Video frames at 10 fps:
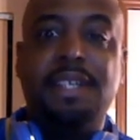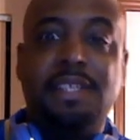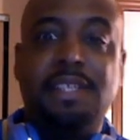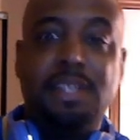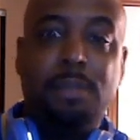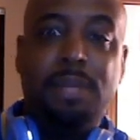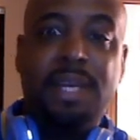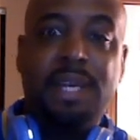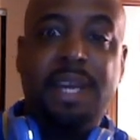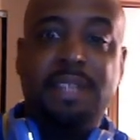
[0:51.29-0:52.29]
He said that
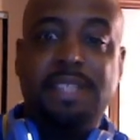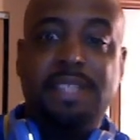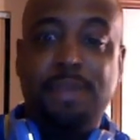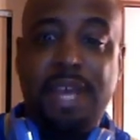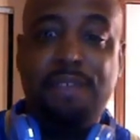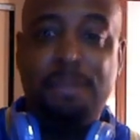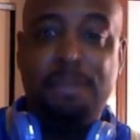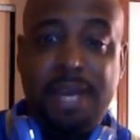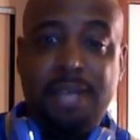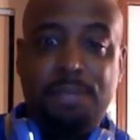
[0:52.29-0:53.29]
he that's other black
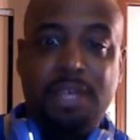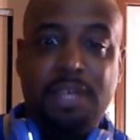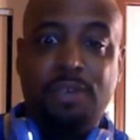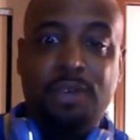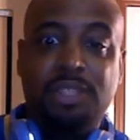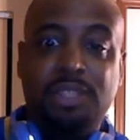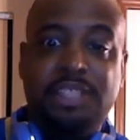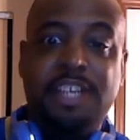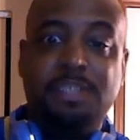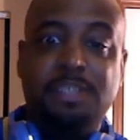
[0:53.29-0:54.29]
actors he would have in
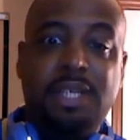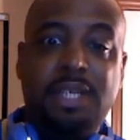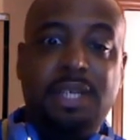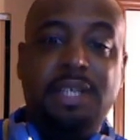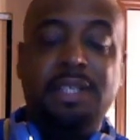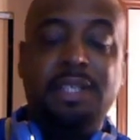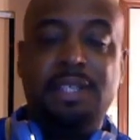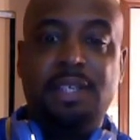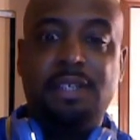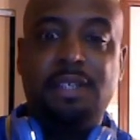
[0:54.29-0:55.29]
mind to play the role of
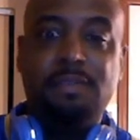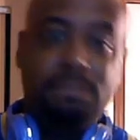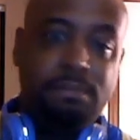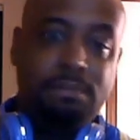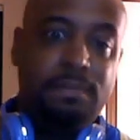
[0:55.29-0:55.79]
James Bond.